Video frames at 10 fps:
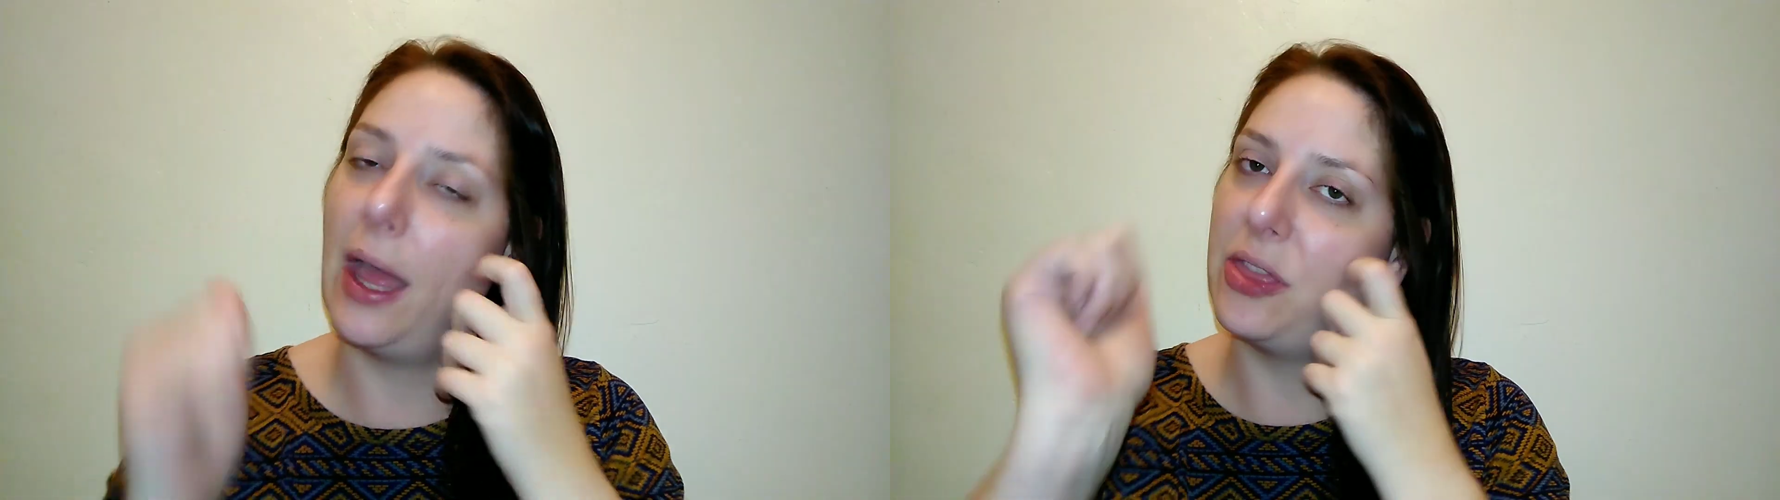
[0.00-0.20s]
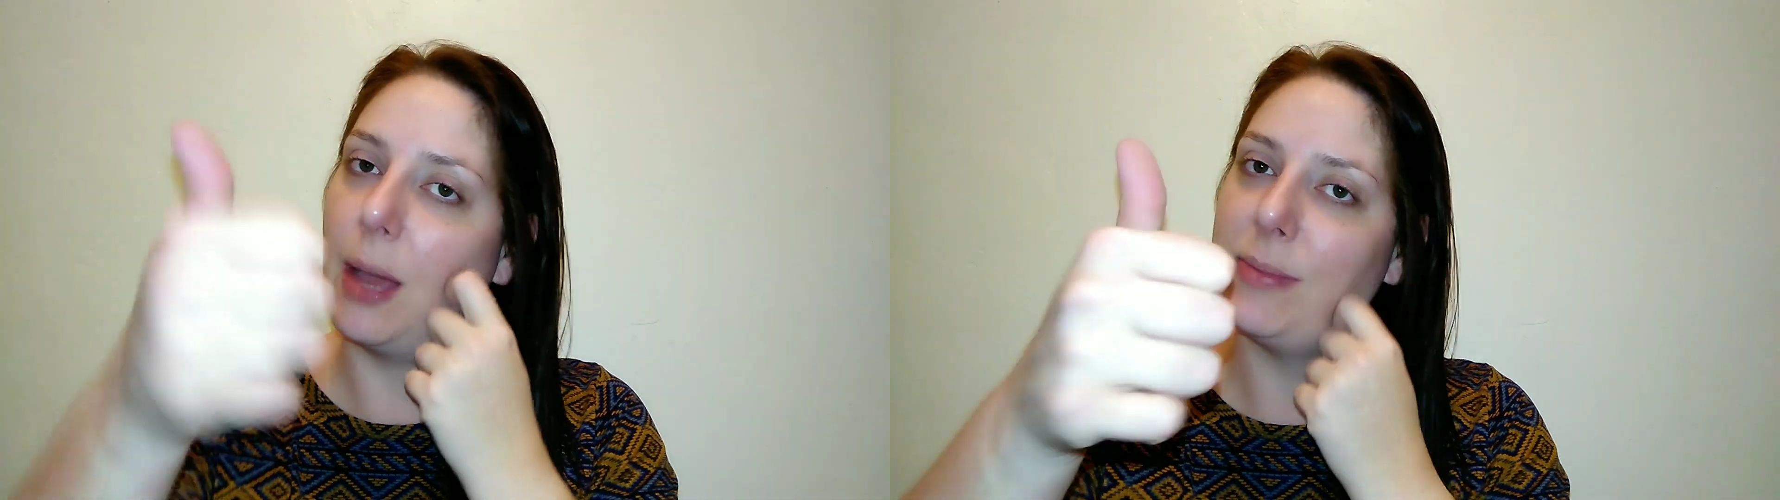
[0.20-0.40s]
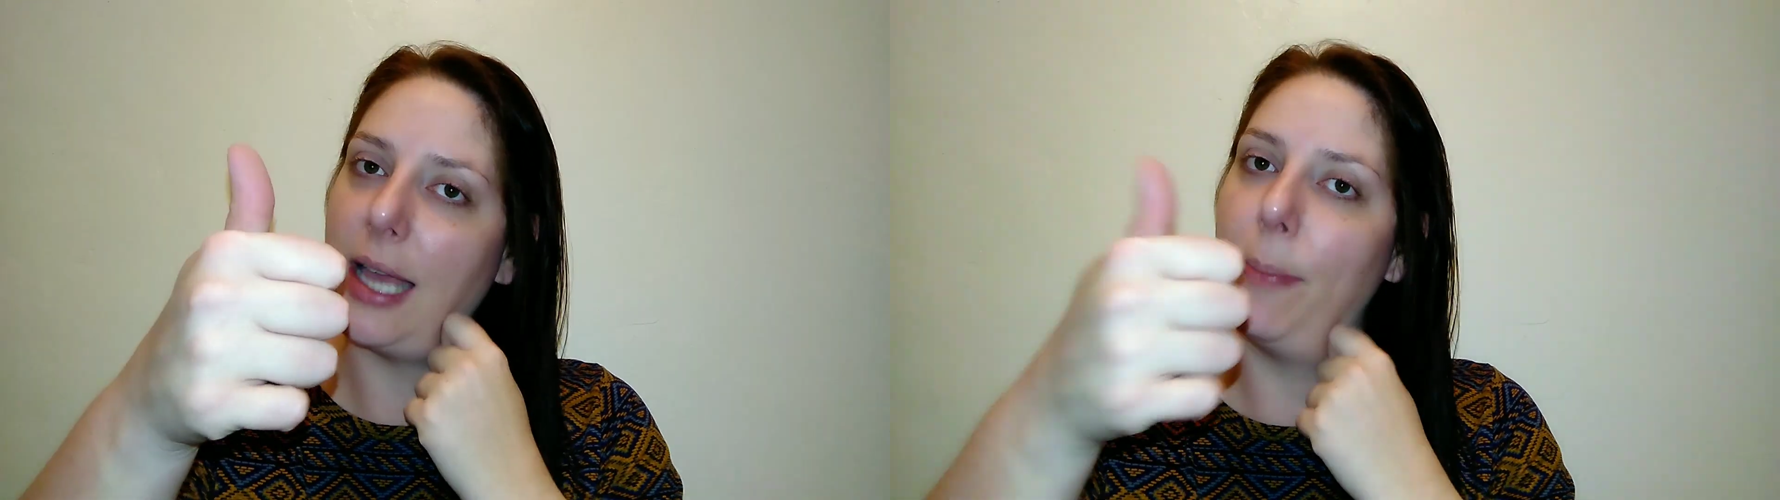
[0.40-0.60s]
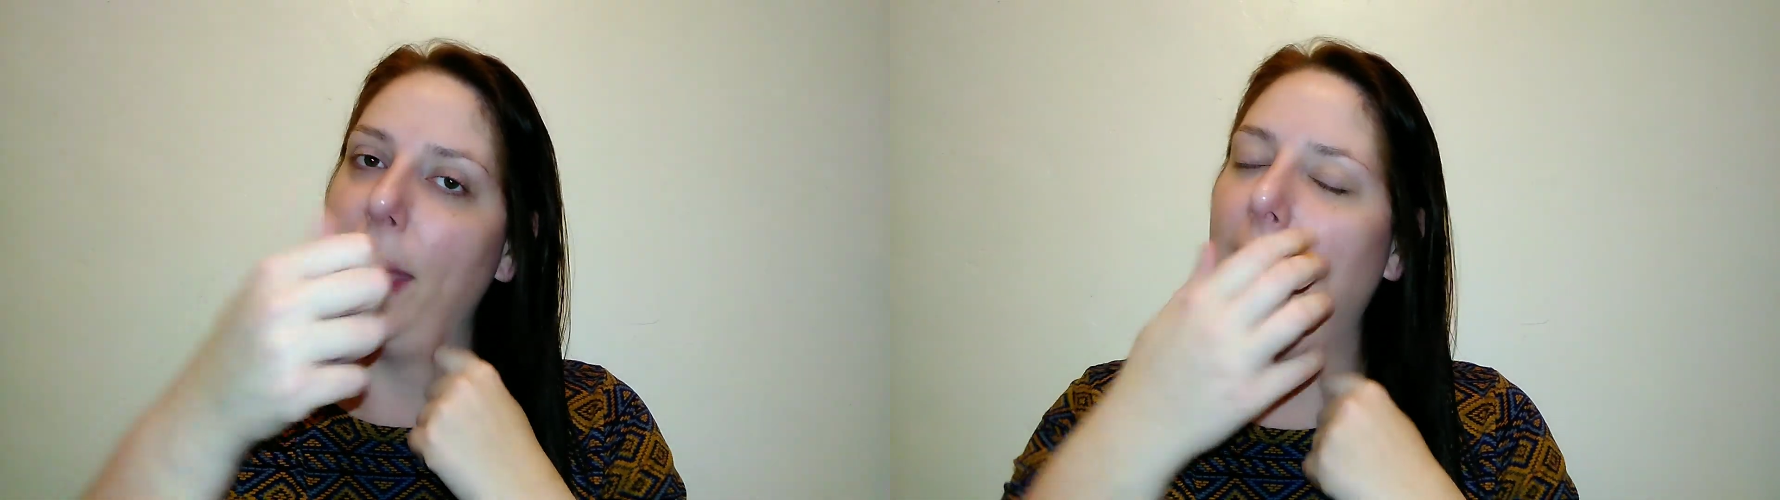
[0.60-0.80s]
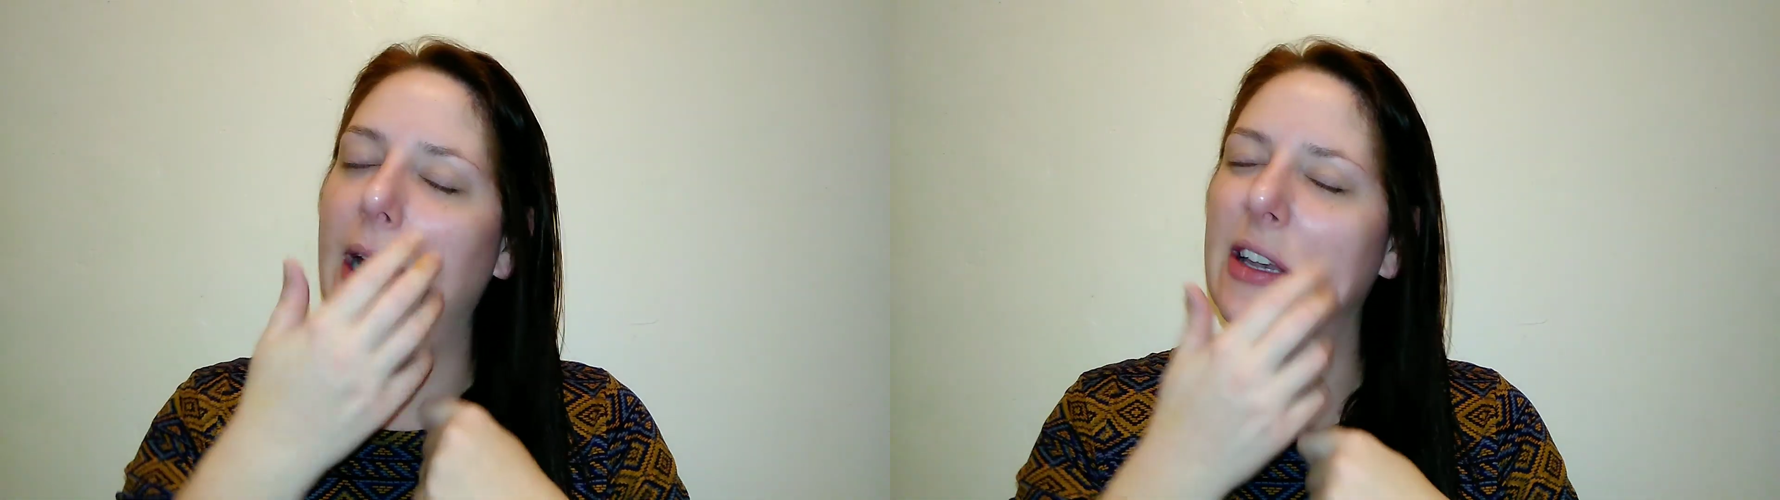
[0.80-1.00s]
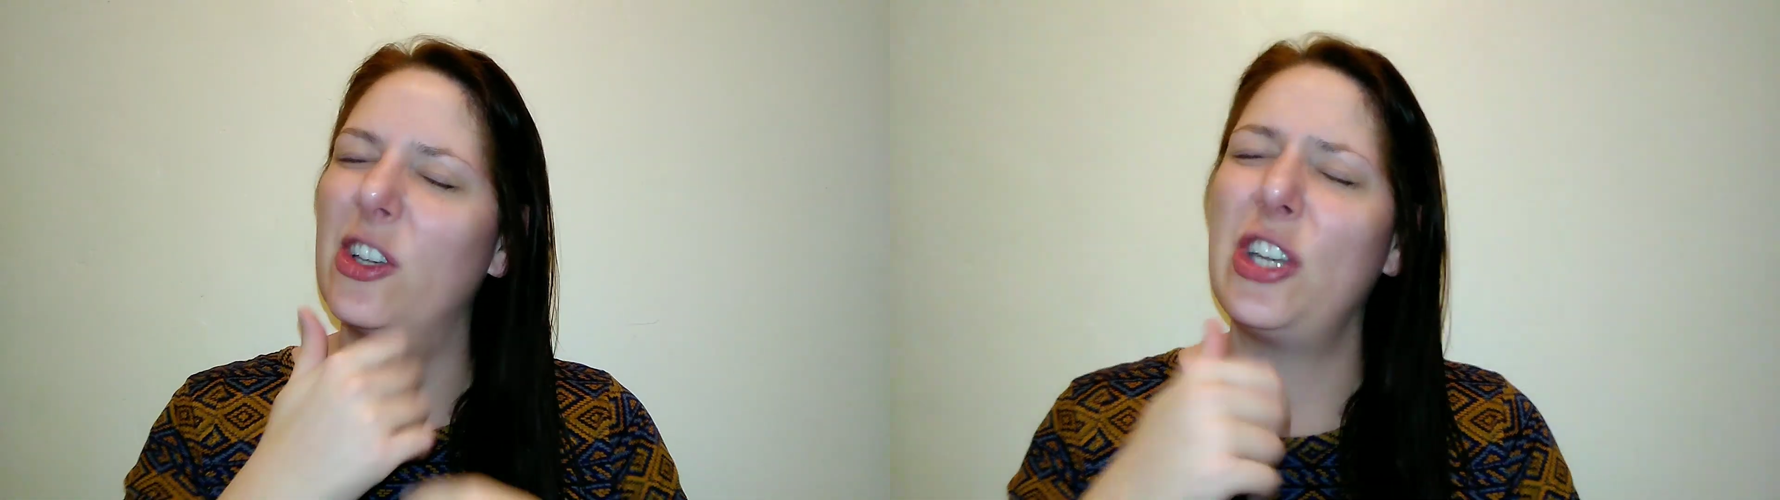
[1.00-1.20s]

a thumbs up and